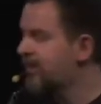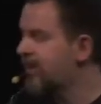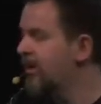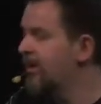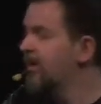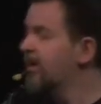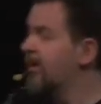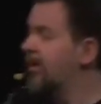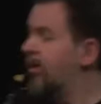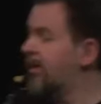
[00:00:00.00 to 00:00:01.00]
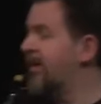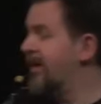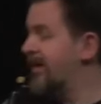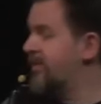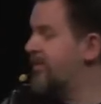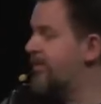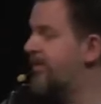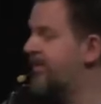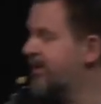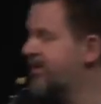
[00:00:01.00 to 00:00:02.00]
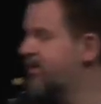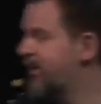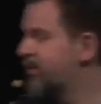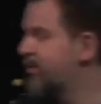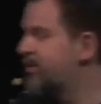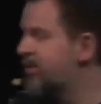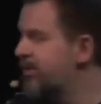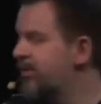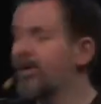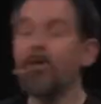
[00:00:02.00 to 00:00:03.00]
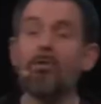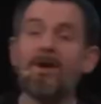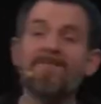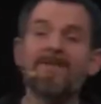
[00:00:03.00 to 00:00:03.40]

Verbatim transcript: the, about the fluorescence microscope, I told you why